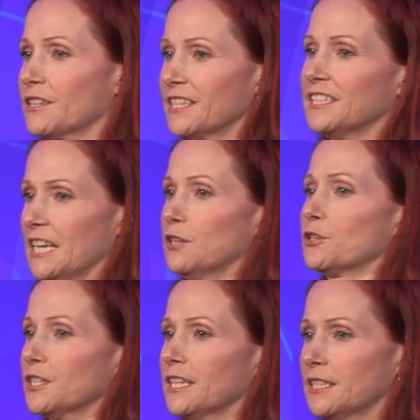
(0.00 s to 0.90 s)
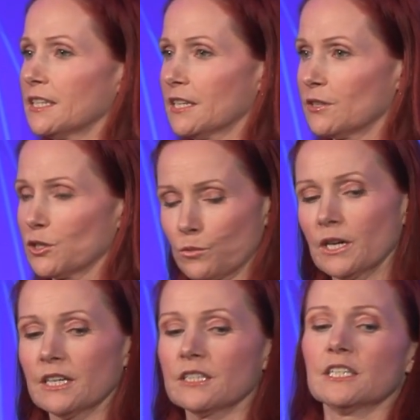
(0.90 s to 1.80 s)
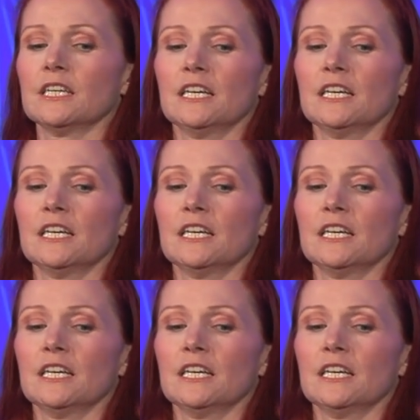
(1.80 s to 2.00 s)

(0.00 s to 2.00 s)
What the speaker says: container sitting there as well.